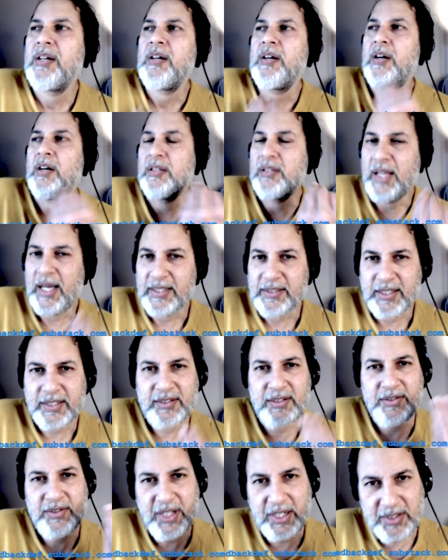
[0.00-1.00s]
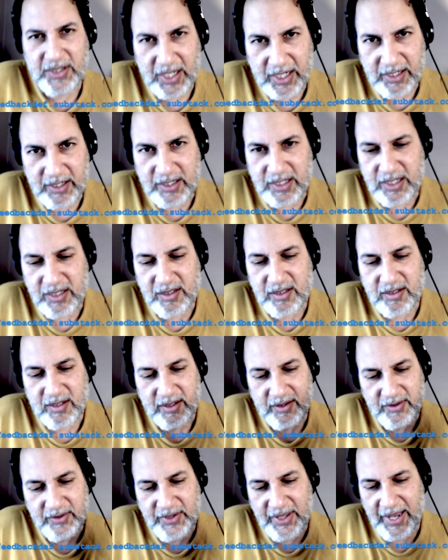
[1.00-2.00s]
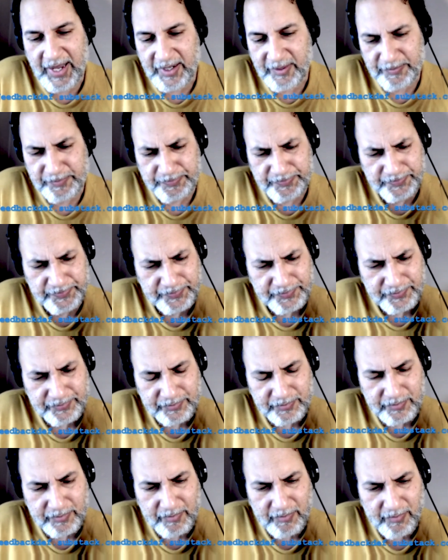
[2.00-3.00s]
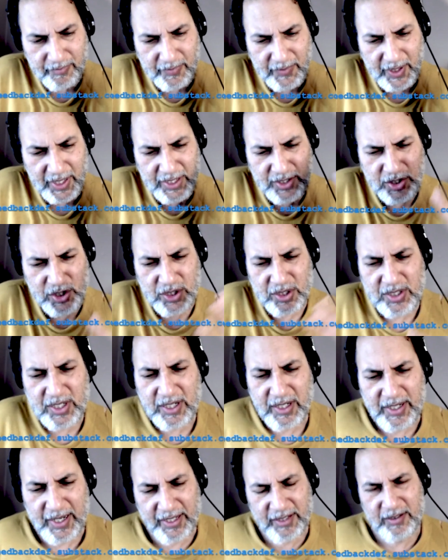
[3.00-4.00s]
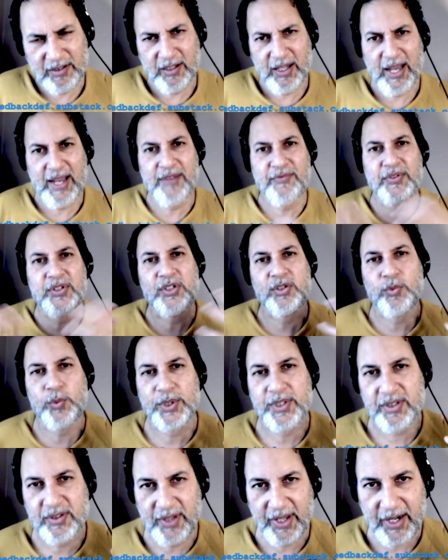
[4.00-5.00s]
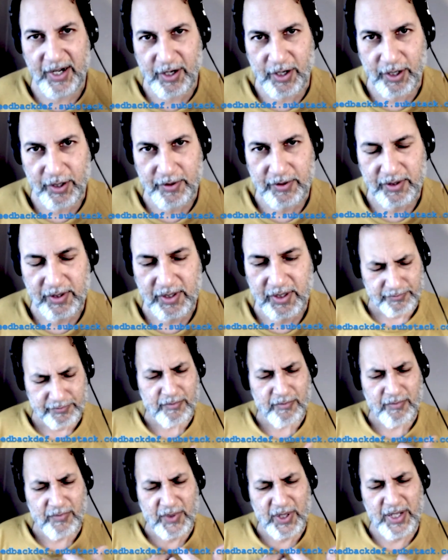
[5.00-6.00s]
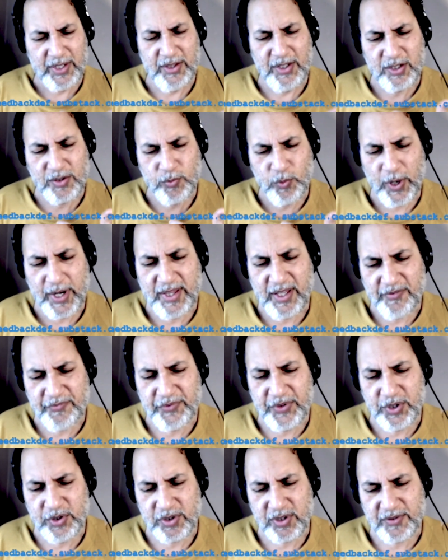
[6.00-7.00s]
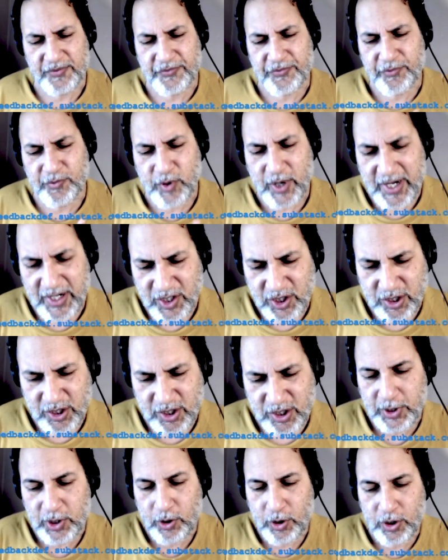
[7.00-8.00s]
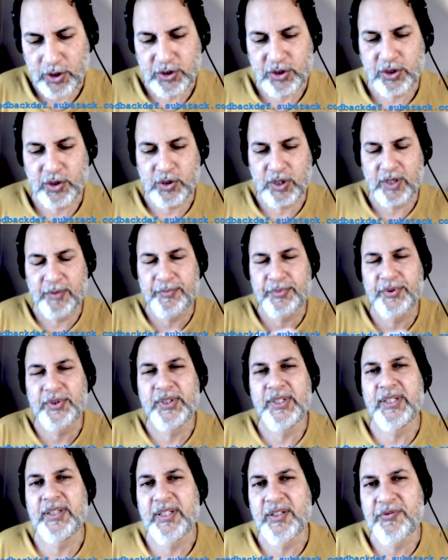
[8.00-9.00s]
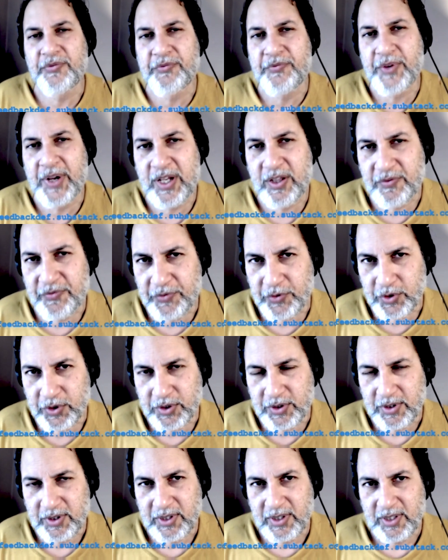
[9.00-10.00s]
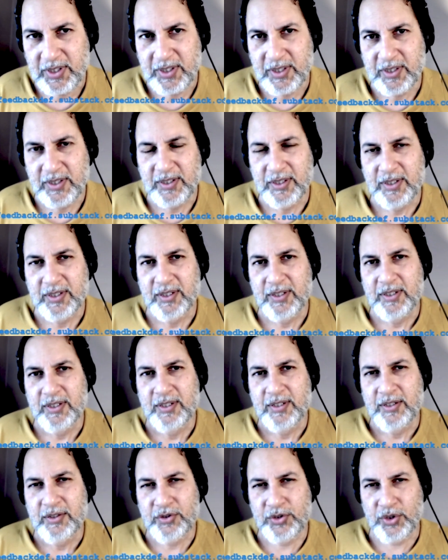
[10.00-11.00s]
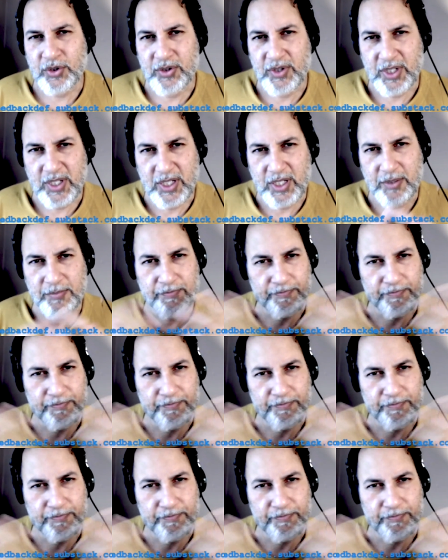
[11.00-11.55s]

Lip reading: a lot like the Dead Kennedys, that it just enlivens what's there in this way that feels fresh but also completely faithful to the